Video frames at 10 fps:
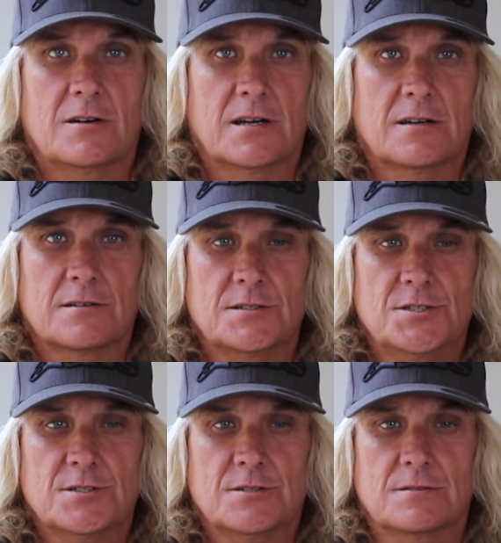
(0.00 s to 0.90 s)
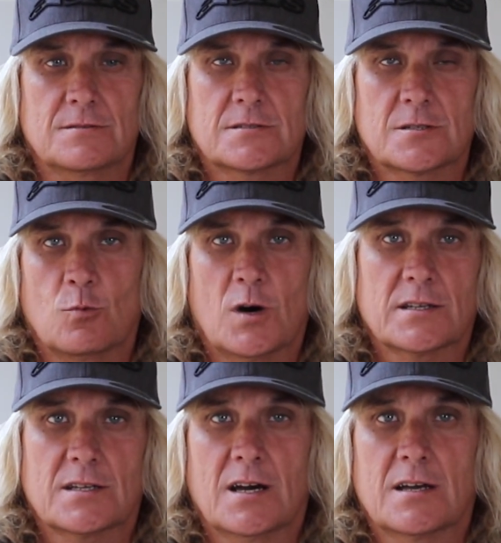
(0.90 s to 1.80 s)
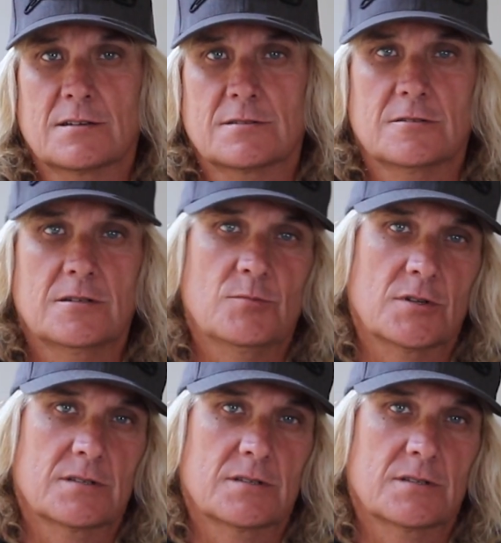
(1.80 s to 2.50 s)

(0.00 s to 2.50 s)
I only shoot to 1 card at a time.